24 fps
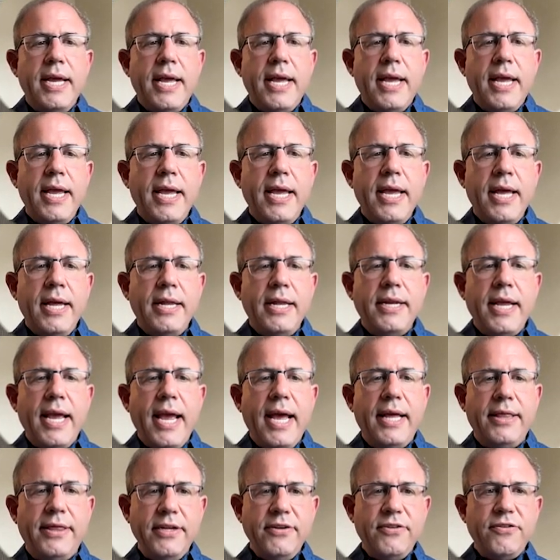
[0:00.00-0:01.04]
And
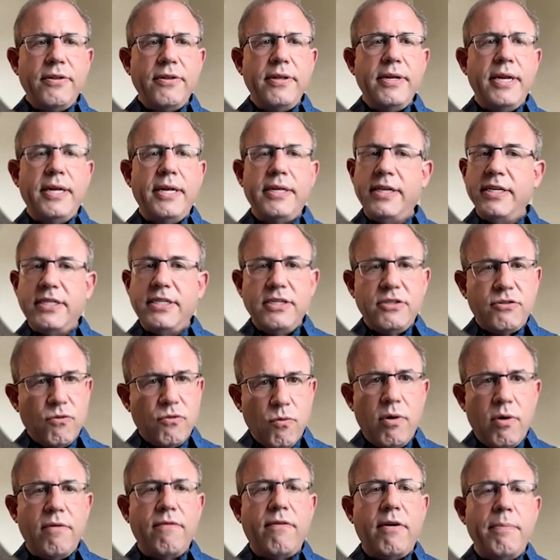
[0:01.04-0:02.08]
at this clinic, this is
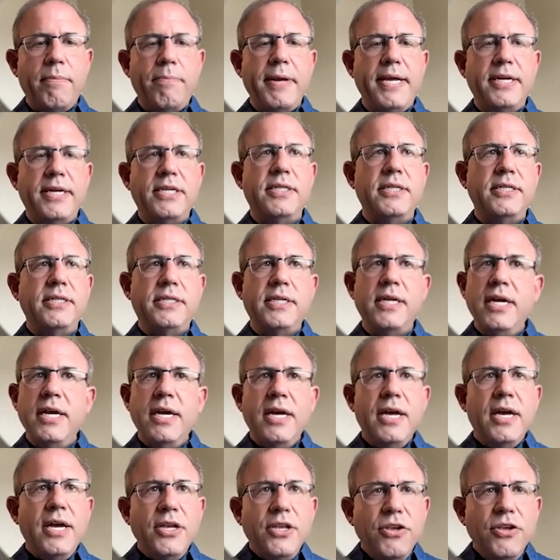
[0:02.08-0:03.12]
one of our patients
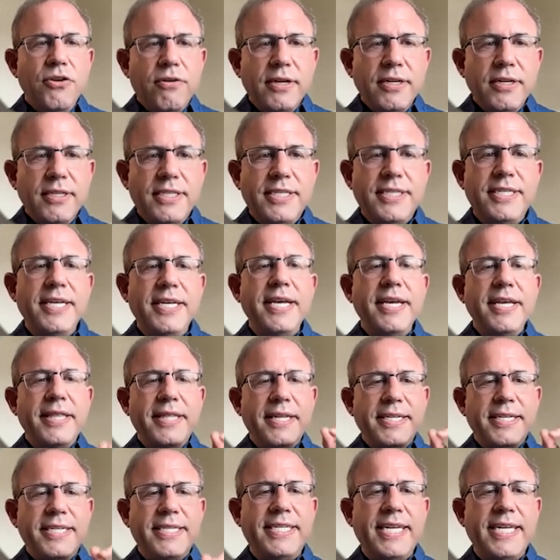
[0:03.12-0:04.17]
you can see
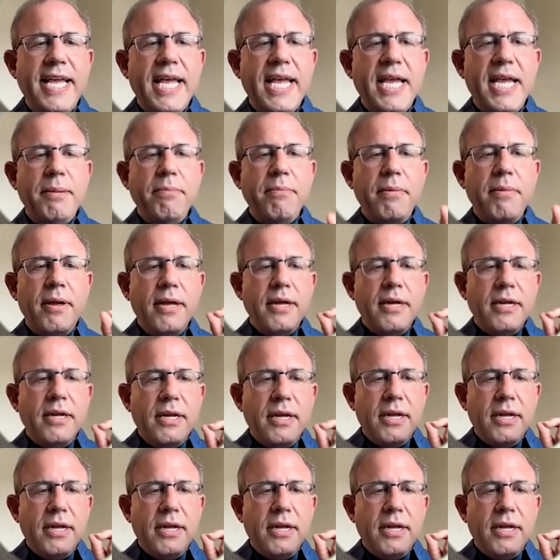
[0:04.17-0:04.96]
the same